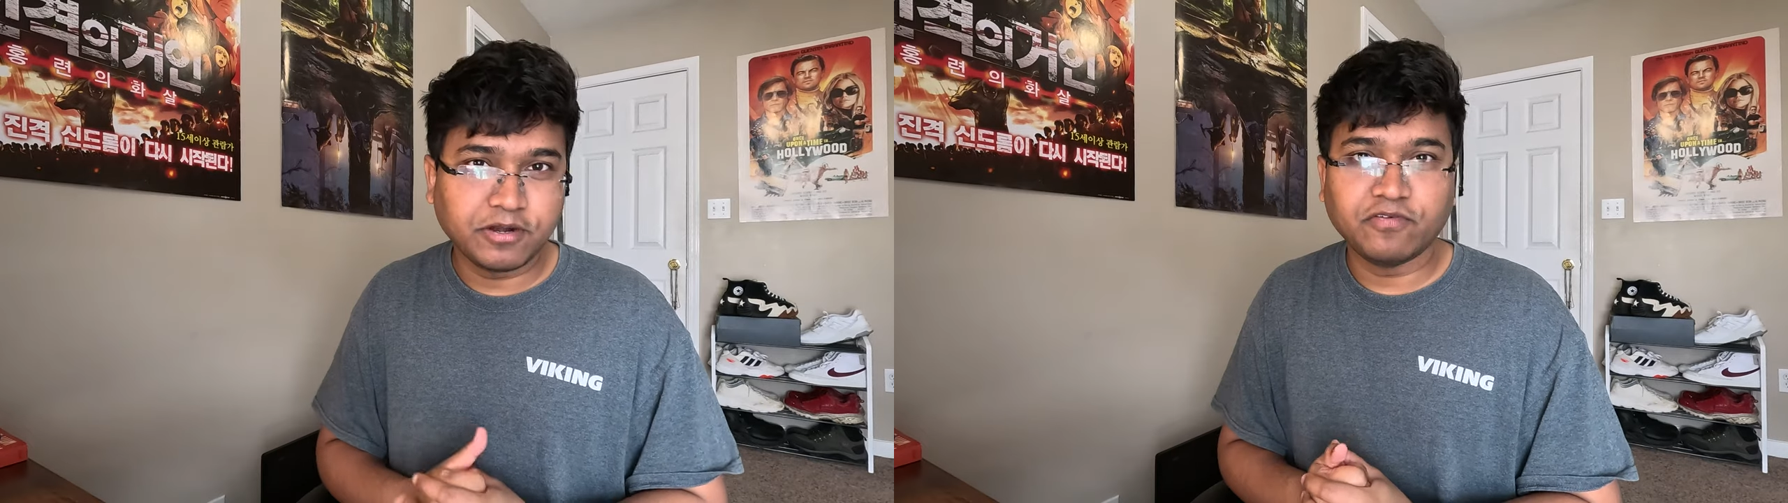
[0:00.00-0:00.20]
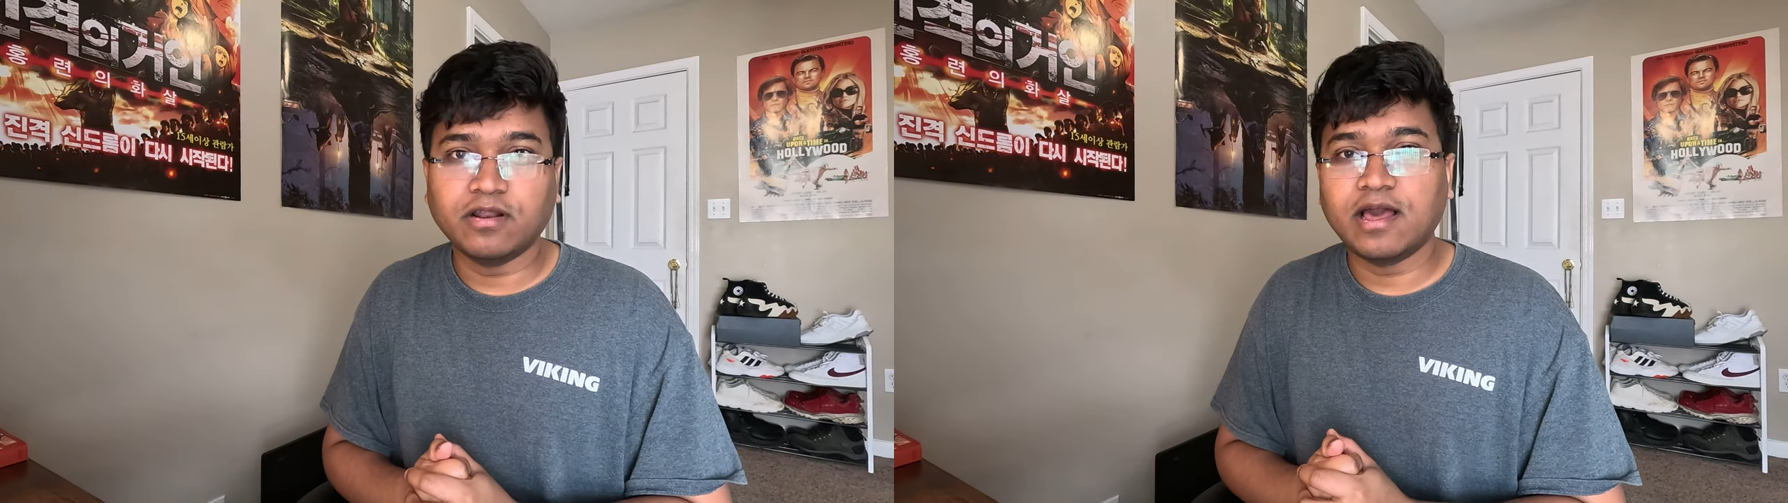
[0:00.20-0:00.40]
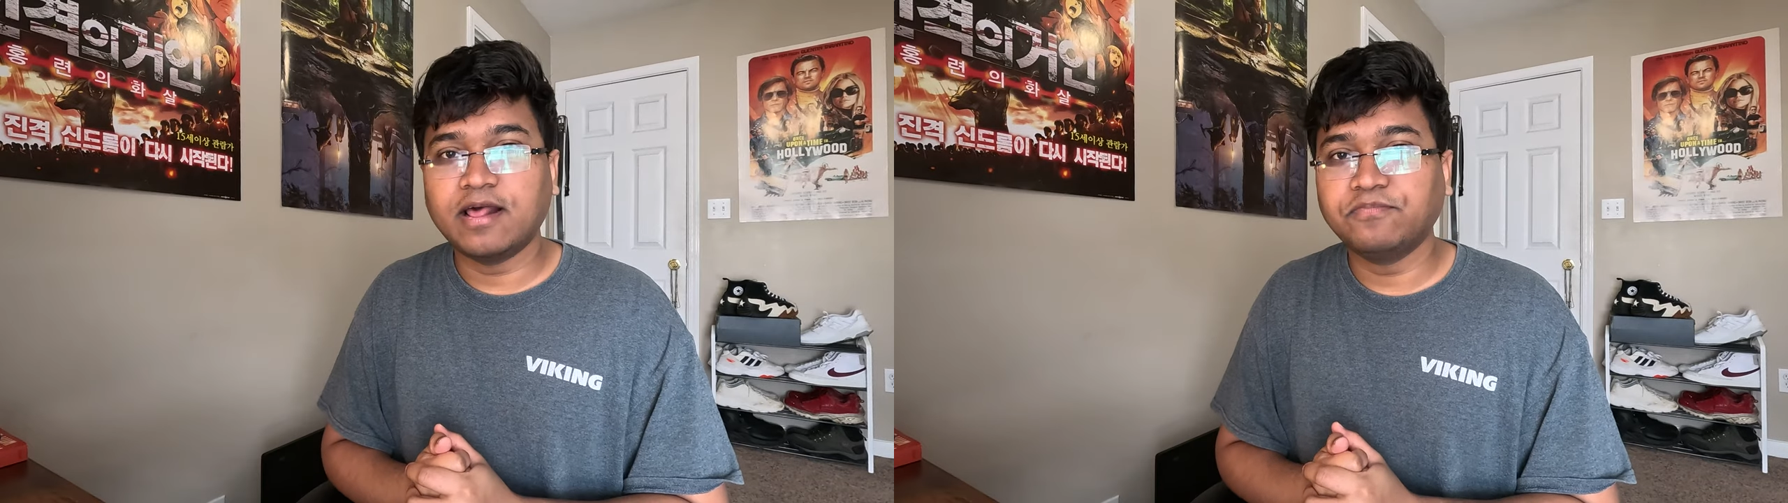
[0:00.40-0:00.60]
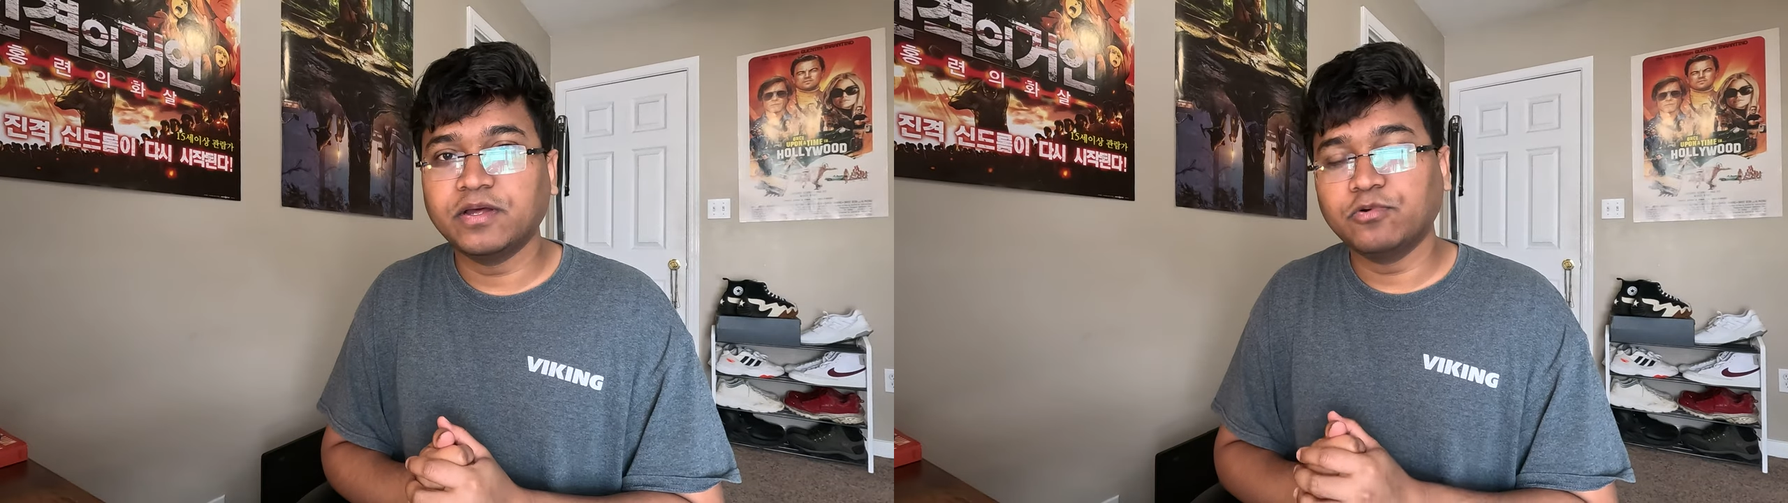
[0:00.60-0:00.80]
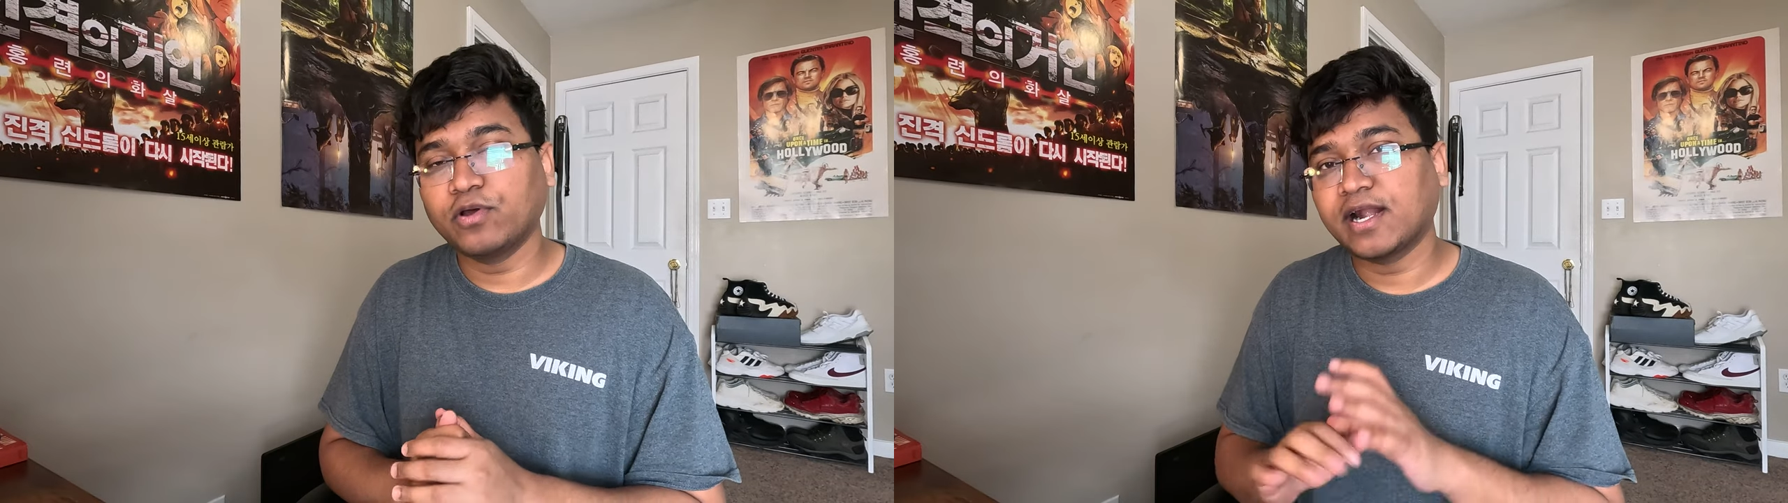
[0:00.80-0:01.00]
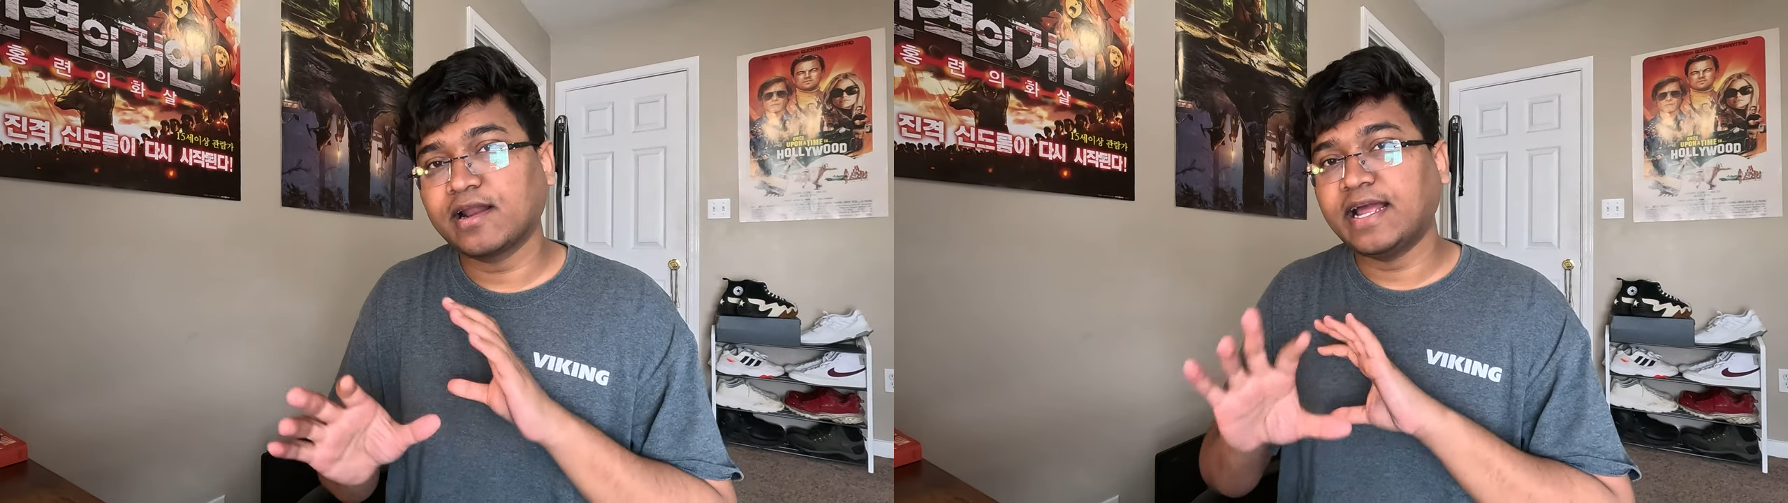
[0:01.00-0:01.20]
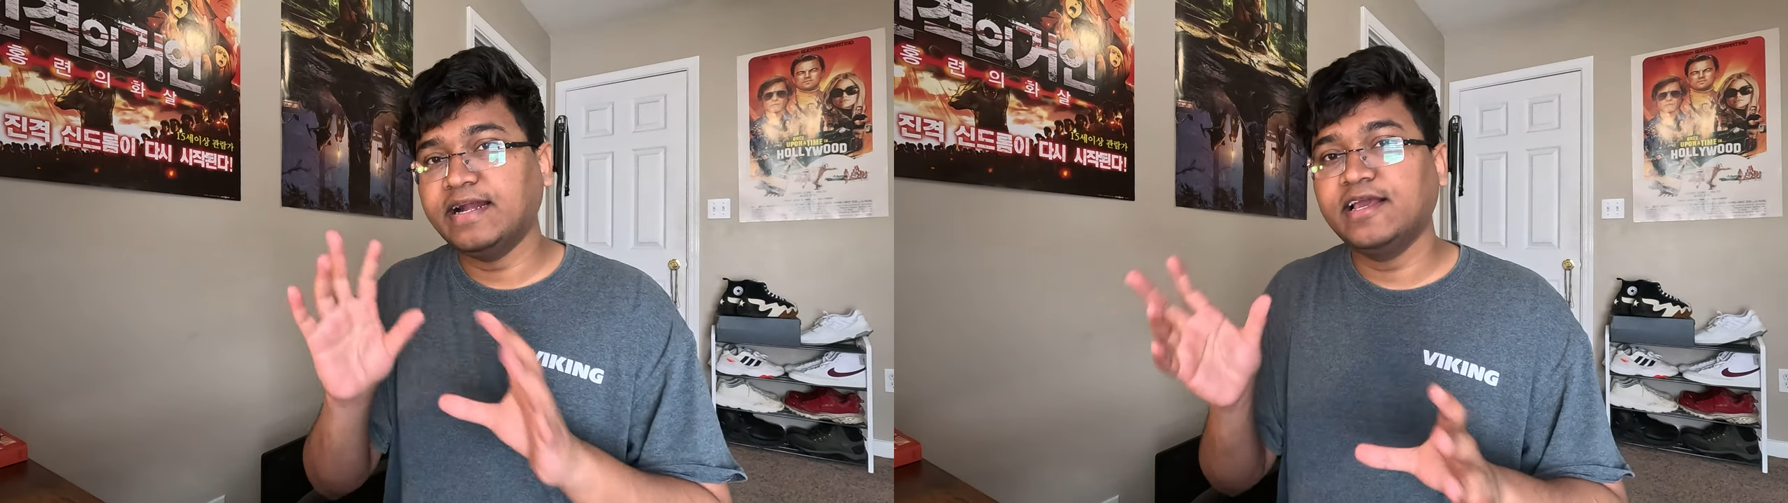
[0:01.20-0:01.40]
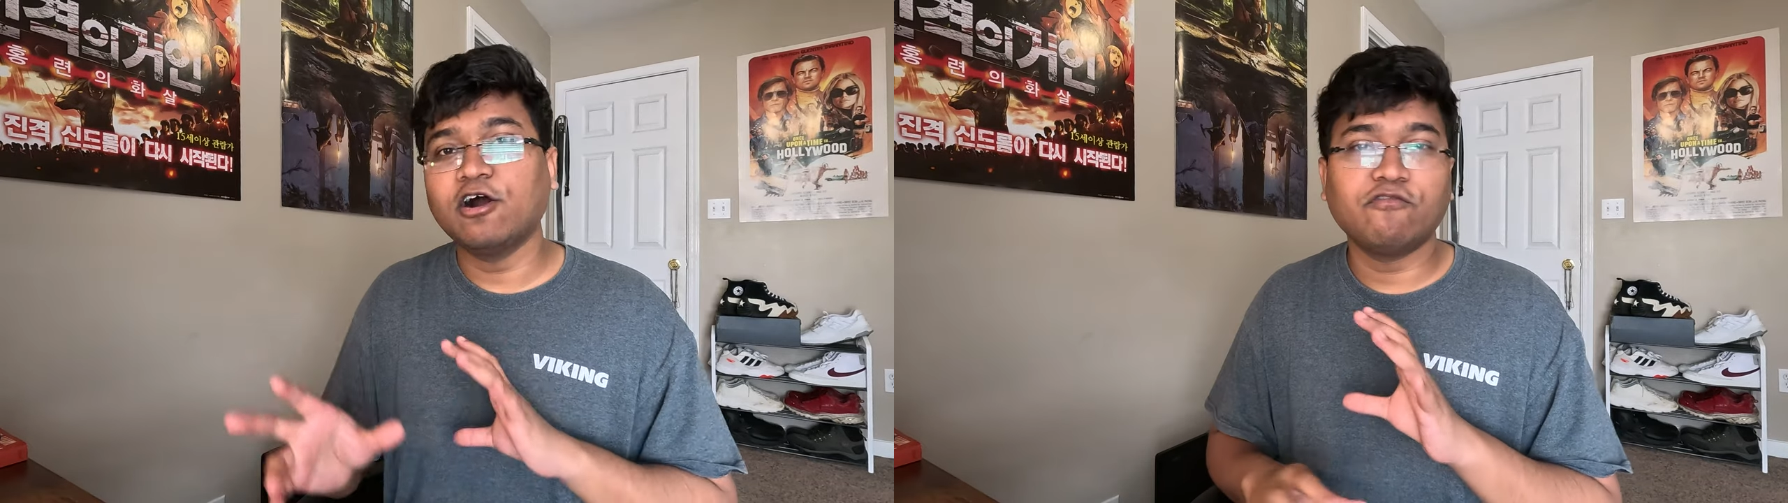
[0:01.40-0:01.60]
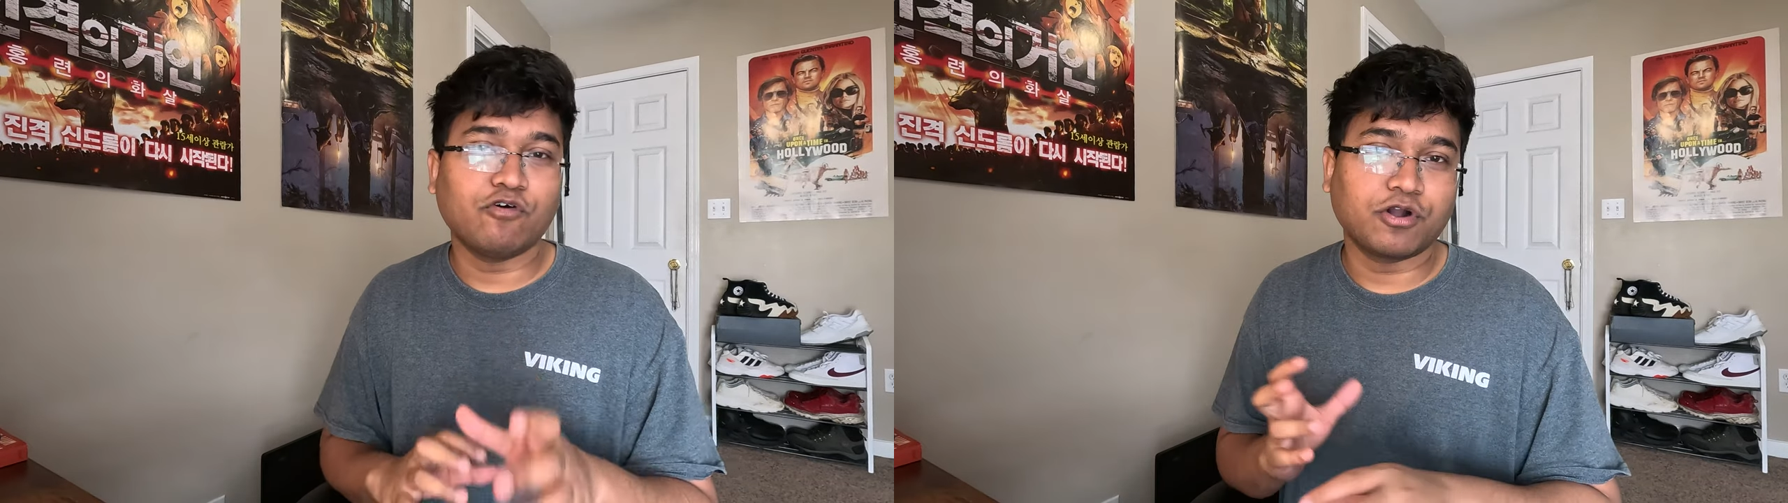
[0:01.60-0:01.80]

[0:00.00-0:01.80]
It will help them to get an idea of